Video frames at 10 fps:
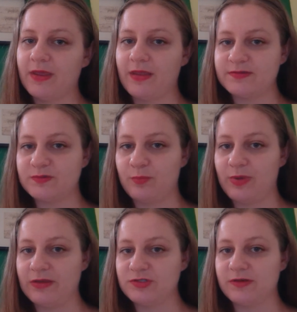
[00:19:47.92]
And that's on
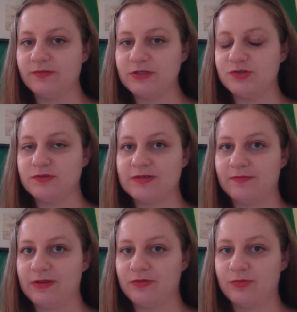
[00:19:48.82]
page 72
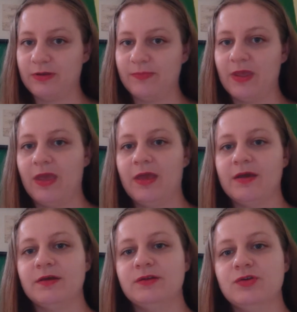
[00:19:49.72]
73.
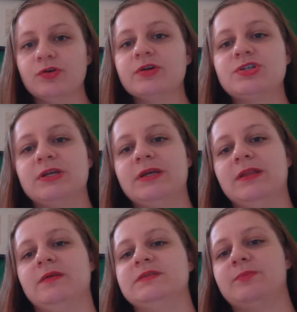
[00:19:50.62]

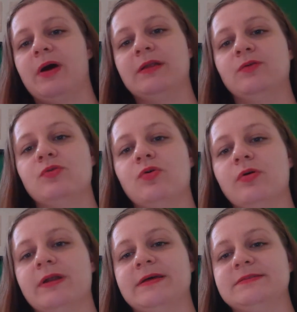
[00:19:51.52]
Nourishing the spinal
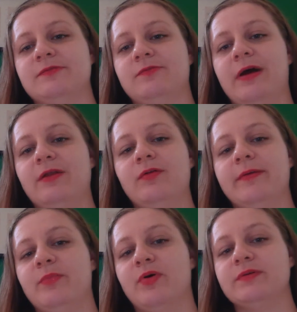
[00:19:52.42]
cord as the vital
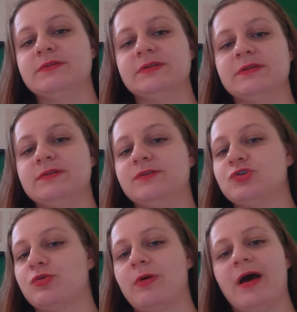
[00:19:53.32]
impulses
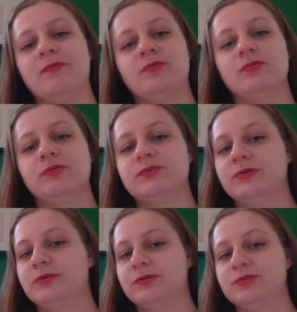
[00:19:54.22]
traveled
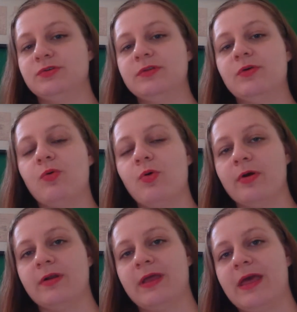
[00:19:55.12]
to the
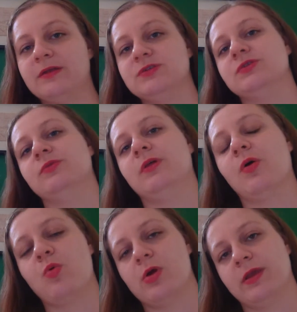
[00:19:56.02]
cord and to the
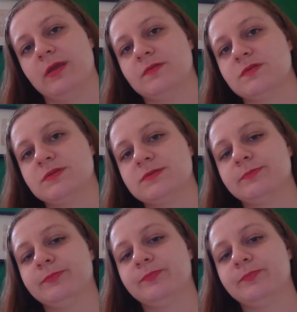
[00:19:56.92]
organs.